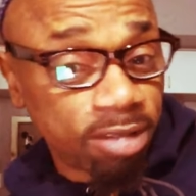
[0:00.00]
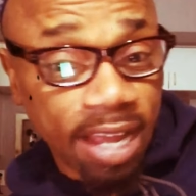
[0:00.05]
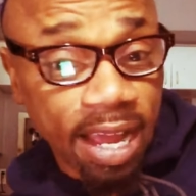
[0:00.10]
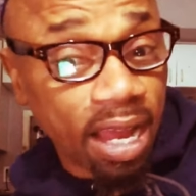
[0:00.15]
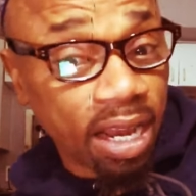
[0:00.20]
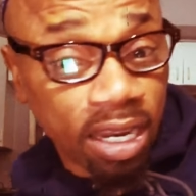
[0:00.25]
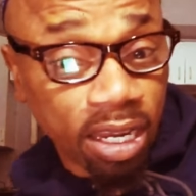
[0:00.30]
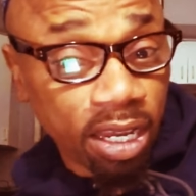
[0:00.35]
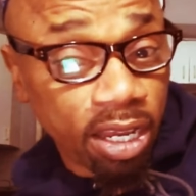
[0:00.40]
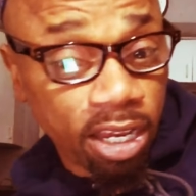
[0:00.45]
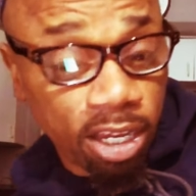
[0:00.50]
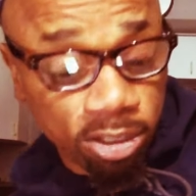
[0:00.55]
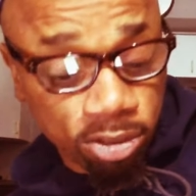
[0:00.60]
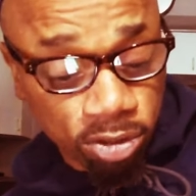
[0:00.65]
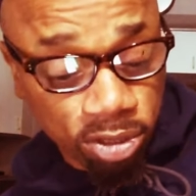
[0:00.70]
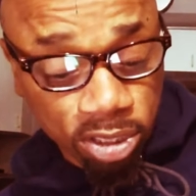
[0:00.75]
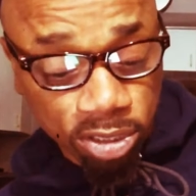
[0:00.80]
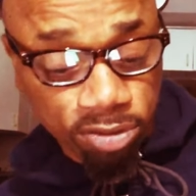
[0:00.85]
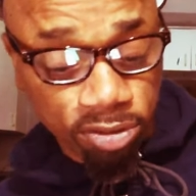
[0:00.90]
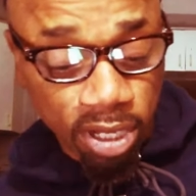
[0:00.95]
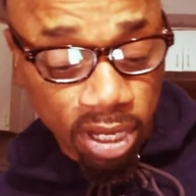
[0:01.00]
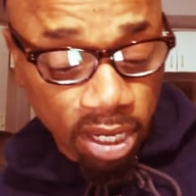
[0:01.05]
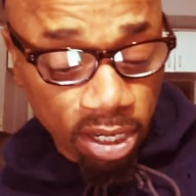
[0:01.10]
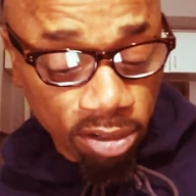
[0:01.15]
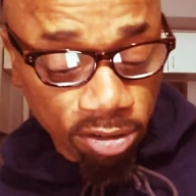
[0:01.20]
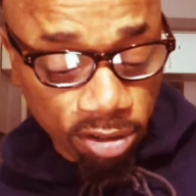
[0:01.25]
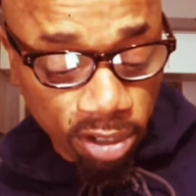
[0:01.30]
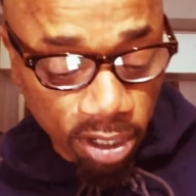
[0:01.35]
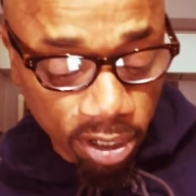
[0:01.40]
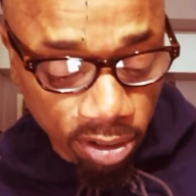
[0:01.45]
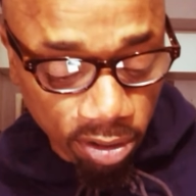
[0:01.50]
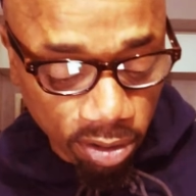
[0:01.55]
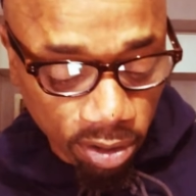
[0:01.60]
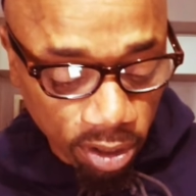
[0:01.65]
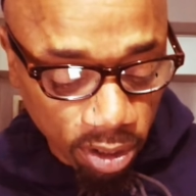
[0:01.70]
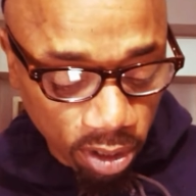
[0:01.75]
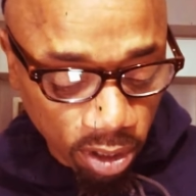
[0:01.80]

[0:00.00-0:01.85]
not an angel that's flying around.